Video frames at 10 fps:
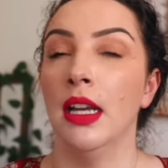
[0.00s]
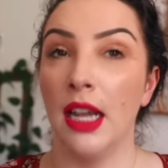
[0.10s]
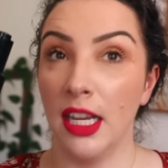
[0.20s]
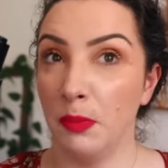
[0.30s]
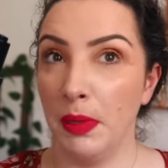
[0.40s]

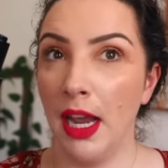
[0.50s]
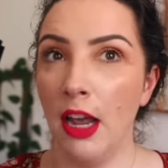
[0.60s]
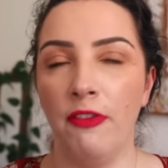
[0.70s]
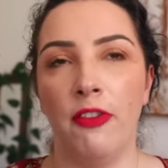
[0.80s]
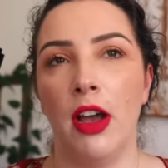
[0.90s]

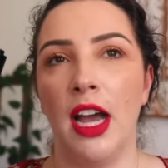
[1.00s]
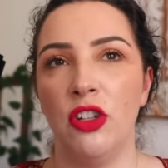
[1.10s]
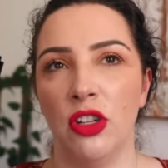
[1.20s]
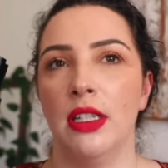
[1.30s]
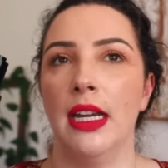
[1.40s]
SPF. I
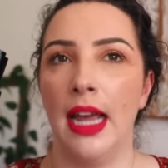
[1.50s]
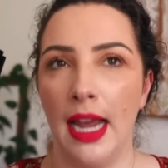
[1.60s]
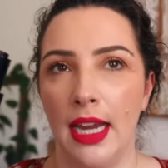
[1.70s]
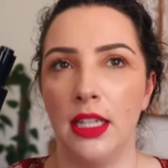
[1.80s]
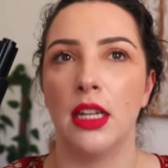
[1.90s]
just
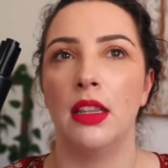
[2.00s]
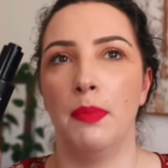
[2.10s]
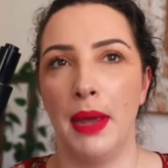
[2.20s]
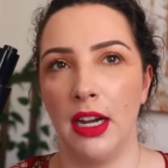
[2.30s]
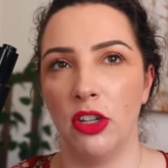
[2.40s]
hate the
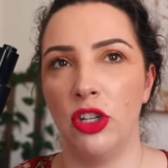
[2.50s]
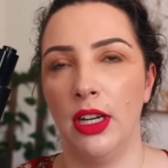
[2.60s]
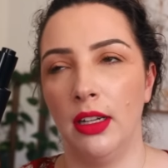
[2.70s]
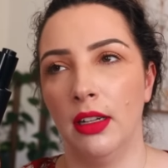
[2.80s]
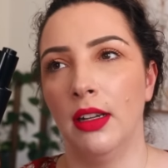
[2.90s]

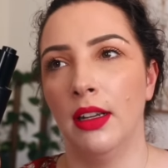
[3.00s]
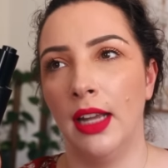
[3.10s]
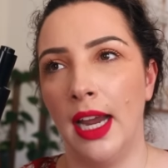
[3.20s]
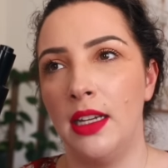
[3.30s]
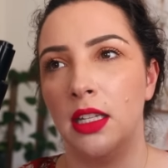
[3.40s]
packaging.
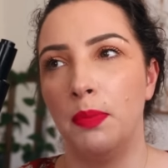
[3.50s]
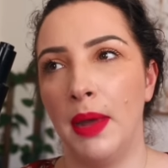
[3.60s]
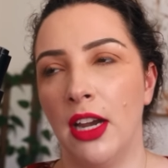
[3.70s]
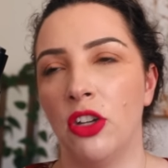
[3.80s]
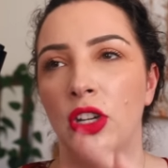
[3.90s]
Hate the
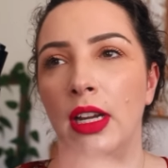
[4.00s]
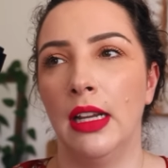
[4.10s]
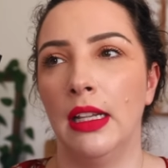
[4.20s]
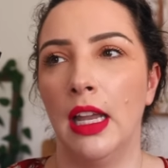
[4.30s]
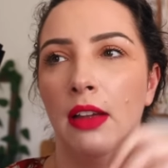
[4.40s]

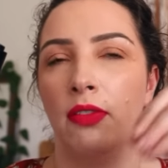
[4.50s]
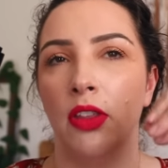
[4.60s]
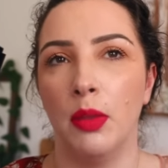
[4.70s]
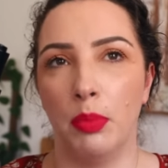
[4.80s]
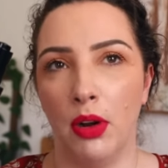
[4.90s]
packaging, love
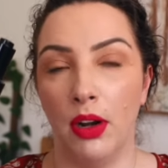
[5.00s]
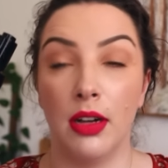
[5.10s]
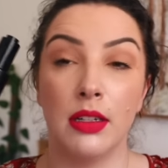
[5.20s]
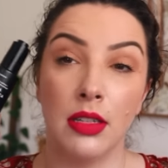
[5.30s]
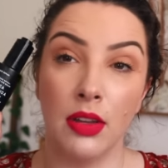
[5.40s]
the
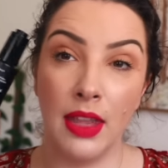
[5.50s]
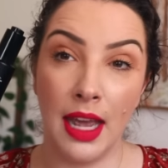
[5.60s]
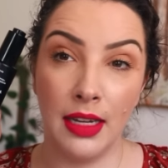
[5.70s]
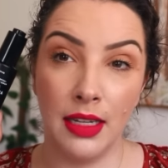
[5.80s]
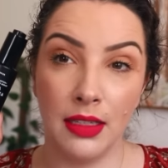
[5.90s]
product. So
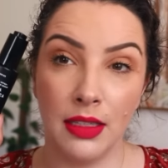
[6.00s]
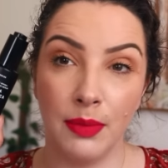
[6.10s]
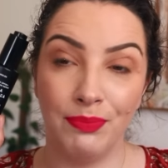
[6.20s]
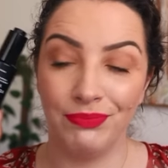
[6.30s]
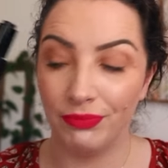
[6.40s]
that is
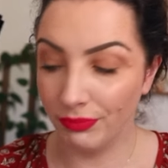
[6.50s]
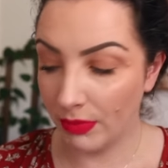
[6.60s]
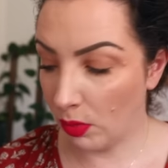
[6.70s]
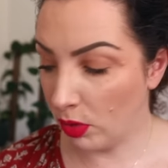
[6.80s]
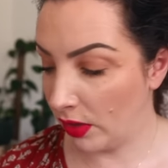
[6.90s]

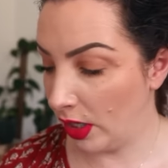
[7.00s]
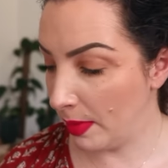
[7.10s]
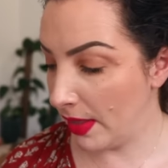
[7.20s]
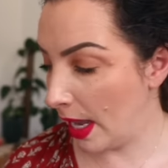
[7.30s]
what I think about